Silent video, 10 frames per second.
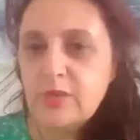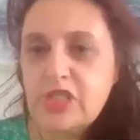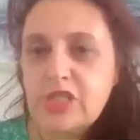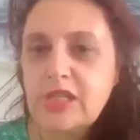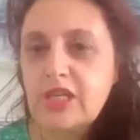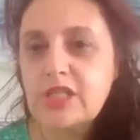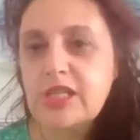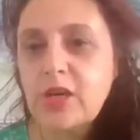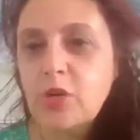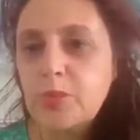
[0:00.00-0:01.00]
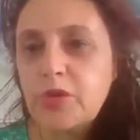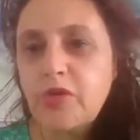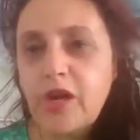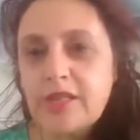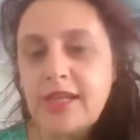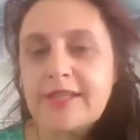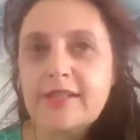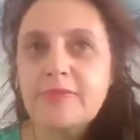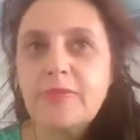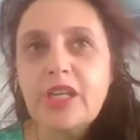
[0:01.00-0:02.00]
which can actually help provide like
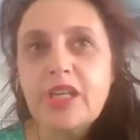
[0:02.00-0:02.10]
a